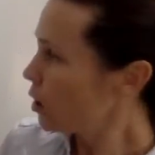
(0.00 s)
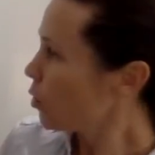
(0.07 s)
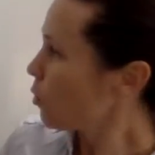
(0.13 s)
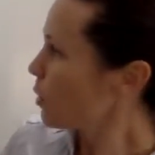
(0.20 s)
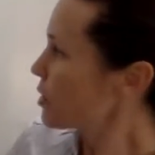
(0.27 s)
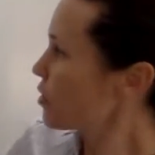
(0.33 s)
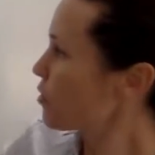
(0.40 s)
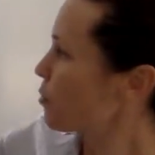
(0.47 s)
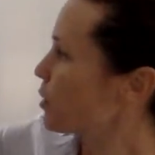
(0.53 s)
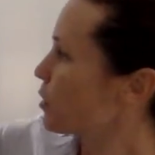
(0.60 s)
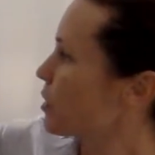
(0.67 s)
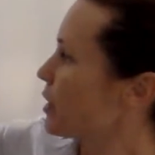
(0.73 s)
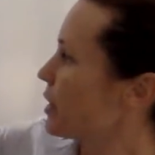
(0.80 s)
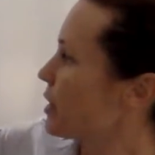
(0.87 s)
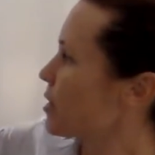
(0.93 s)
Once you've built
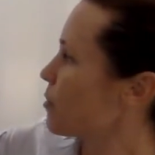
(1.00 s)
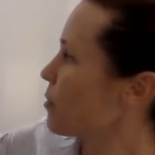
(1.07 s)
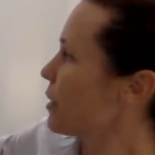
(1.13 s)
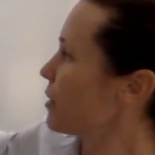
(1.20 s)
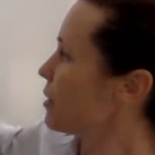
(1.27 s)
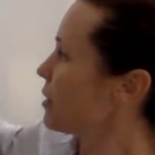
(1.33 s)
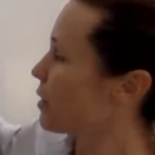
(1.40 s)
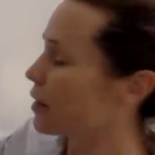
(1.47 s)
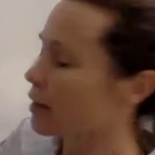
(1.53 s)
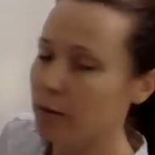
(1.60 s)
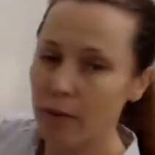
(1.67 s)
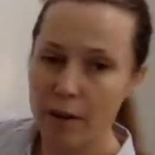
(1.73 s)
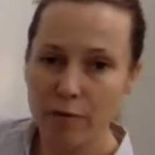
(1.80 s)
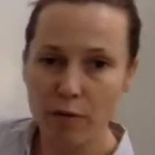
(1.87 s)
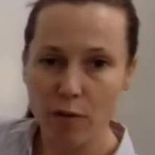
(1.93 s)
an easy one, a
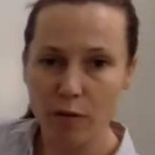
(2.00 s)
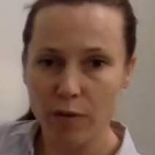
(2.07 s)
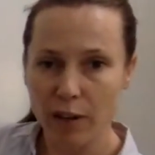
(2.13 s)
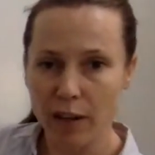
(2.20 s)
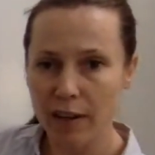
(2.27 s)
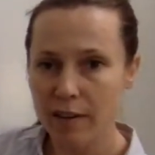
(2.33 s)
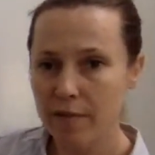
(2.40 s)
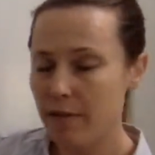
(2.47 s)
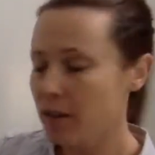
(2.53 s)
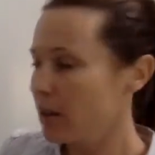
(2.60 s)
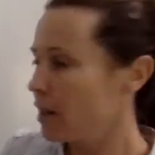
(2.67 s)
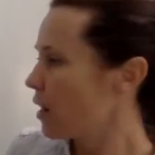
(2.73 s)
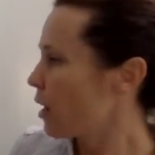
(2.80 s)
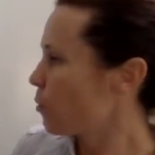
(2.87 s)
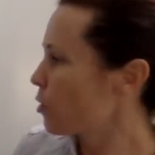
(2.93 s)
3, 4, 5,
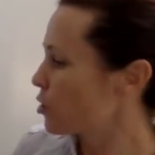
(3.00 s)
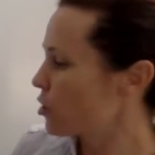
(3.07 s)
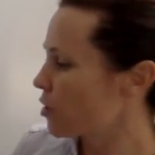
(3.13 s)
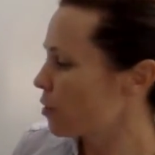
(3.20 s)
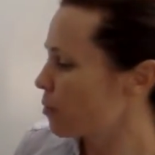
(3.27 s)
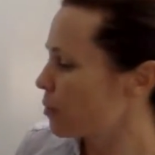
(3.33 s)
I want you to